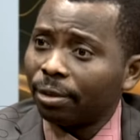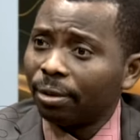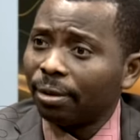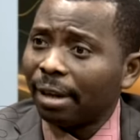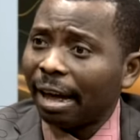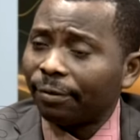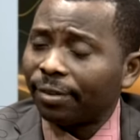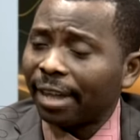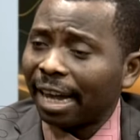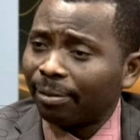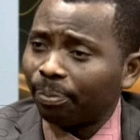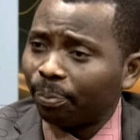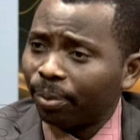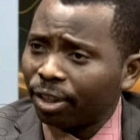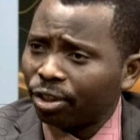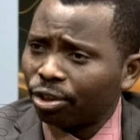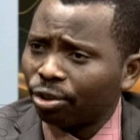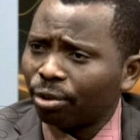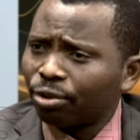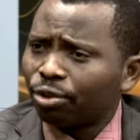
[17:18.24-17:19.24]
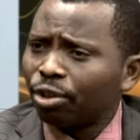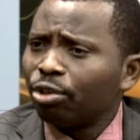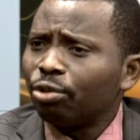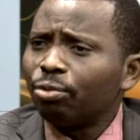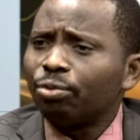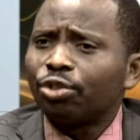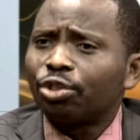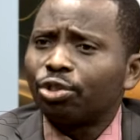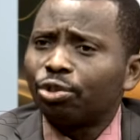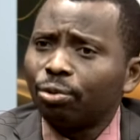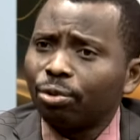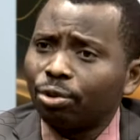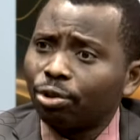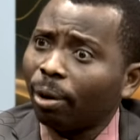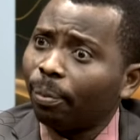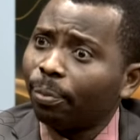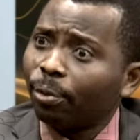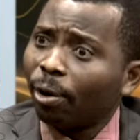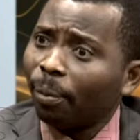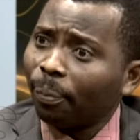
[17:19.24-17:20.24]
you have yeah. that picture. So you suit
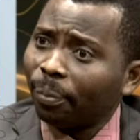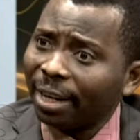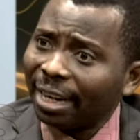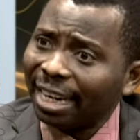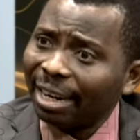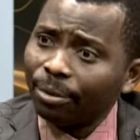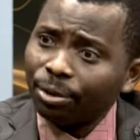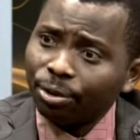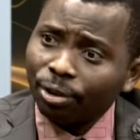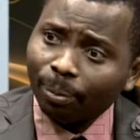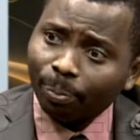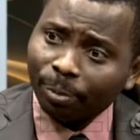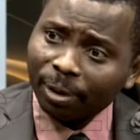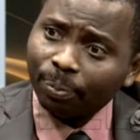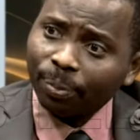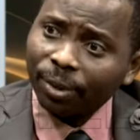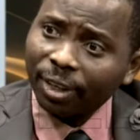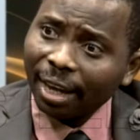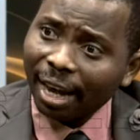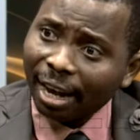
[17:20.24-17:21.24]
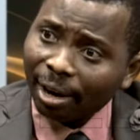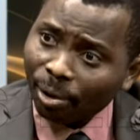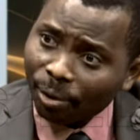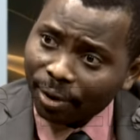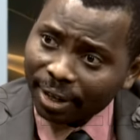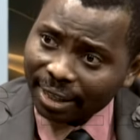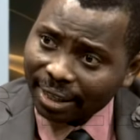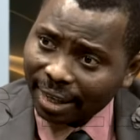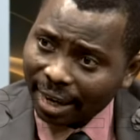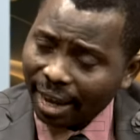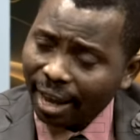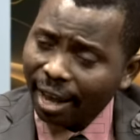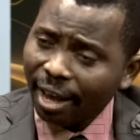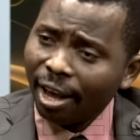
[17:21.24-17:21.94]
up completely with your P P E and go in there.